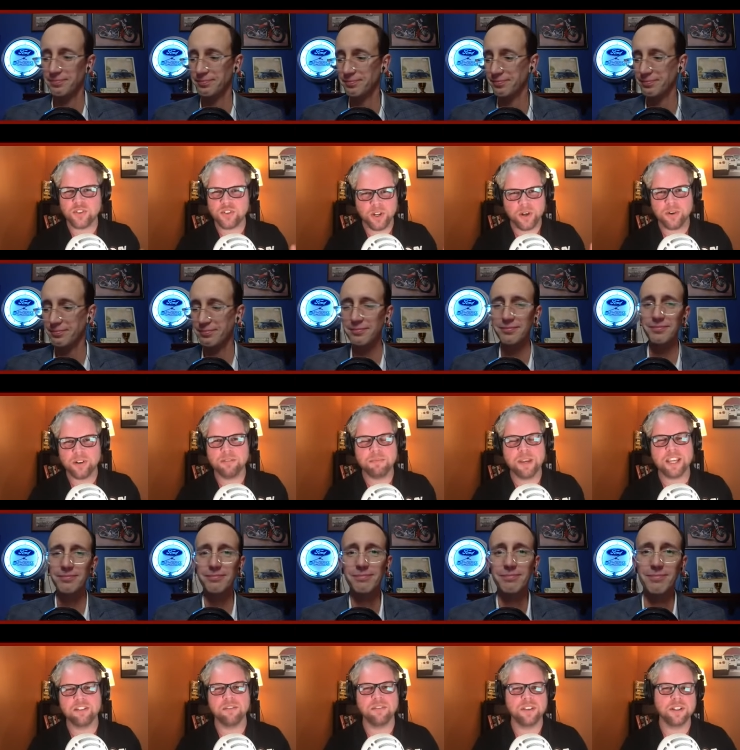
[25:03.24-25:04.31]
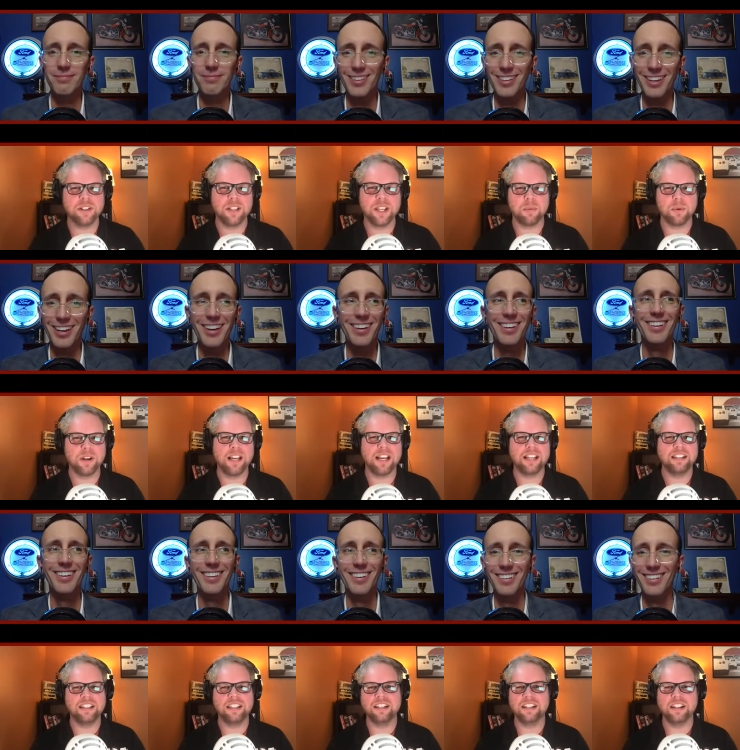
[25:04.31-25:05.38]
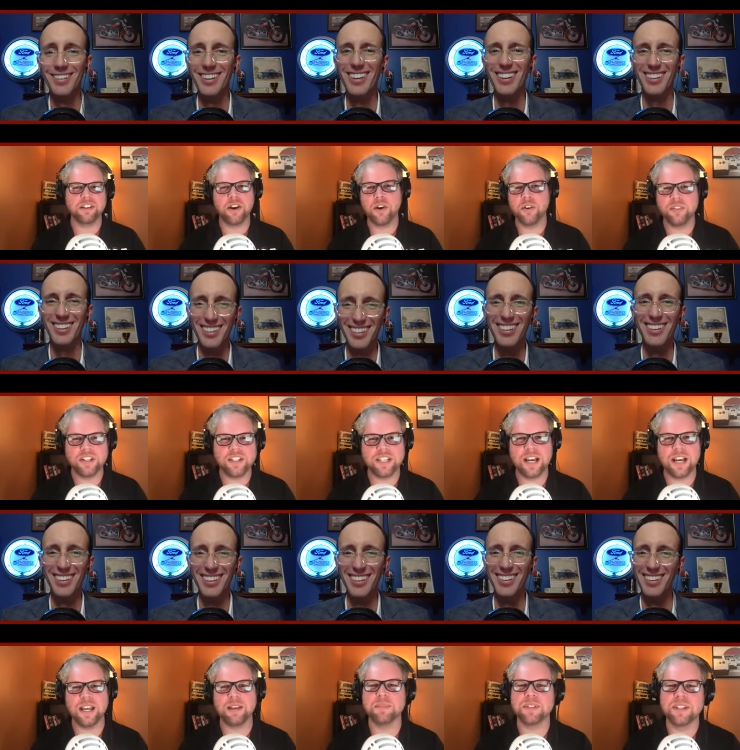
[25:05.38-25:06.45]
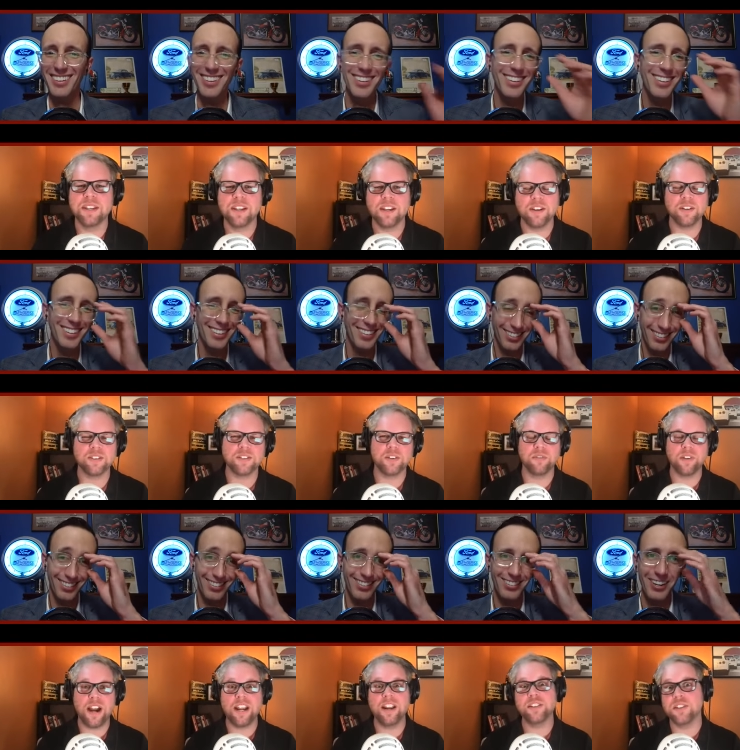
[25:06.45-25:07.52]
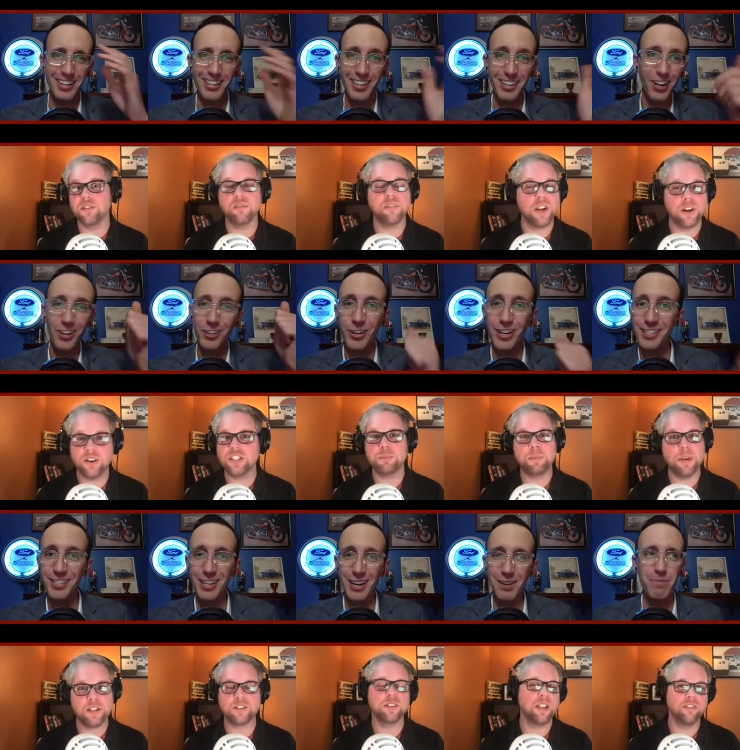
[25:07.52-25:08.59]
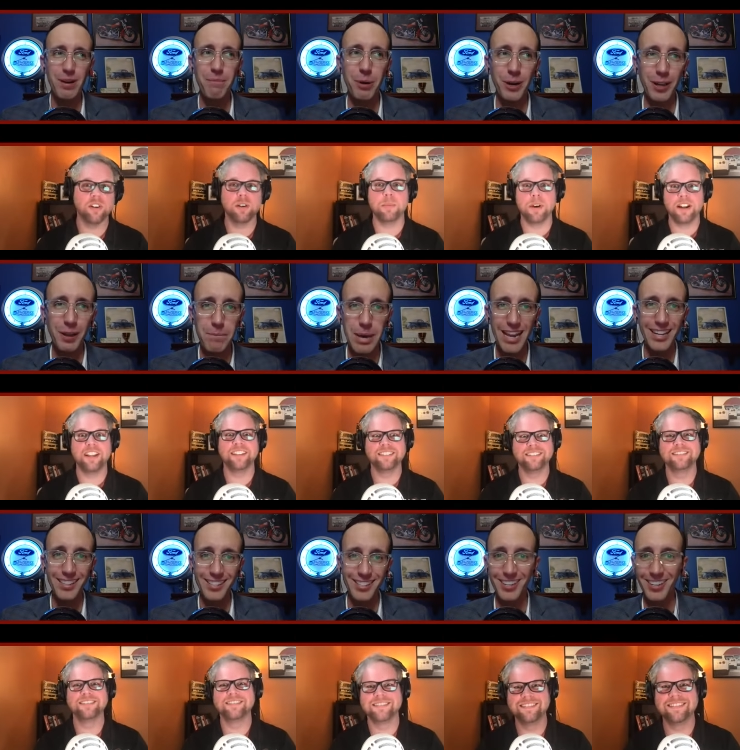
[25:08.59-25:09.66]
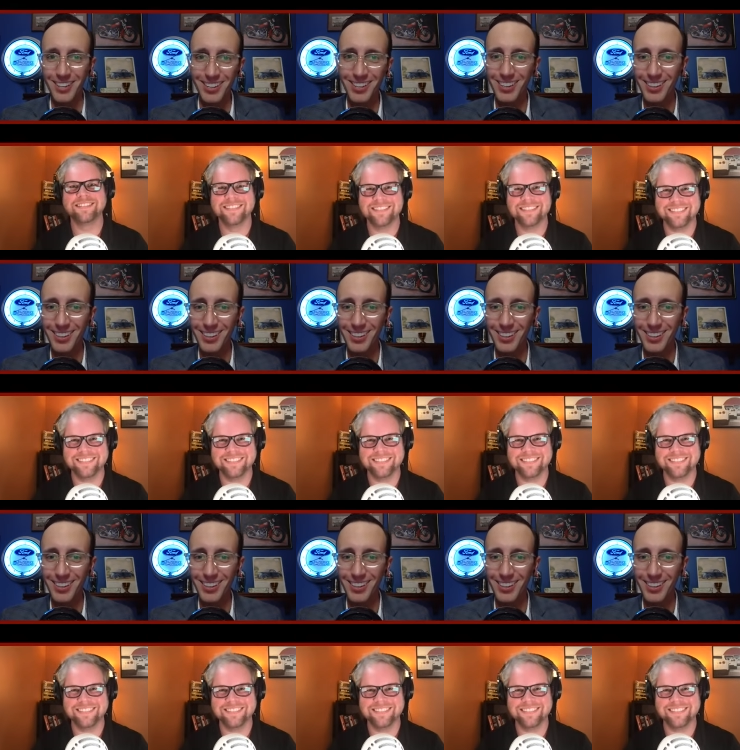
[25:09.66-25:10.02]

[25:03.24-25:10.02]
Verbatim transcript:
Speaker 1: show and make it feel like we're not in uh, COVID times. You know, so Friday's right, get very all dressed special, up everybody. By putting
Speaker 2: pants on.